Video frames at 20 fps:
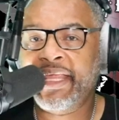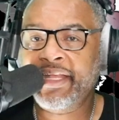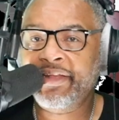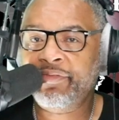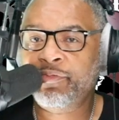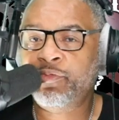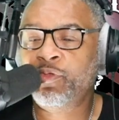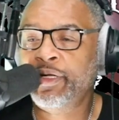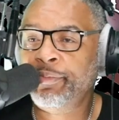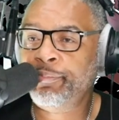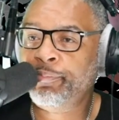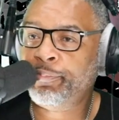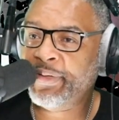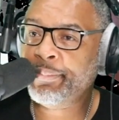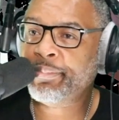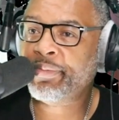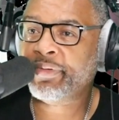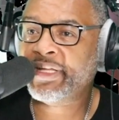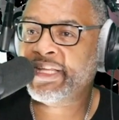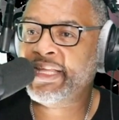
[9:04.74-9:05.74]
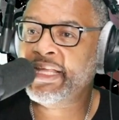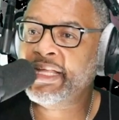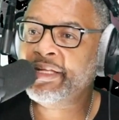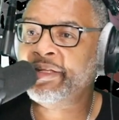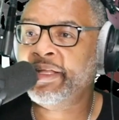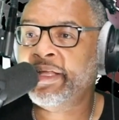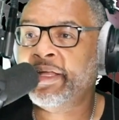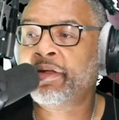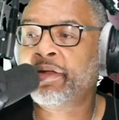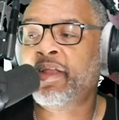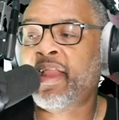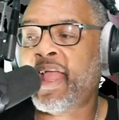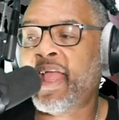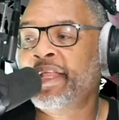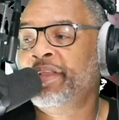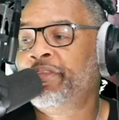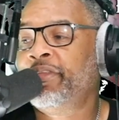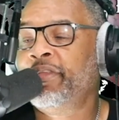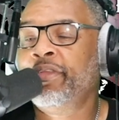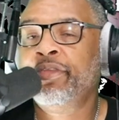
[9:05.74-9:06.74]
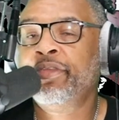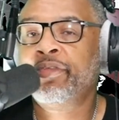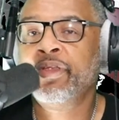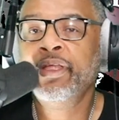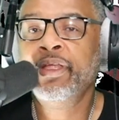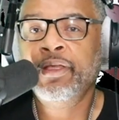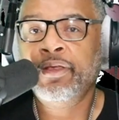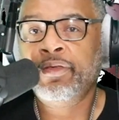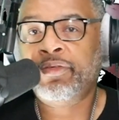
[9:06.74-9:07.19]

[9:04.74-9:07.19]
get when people get their license.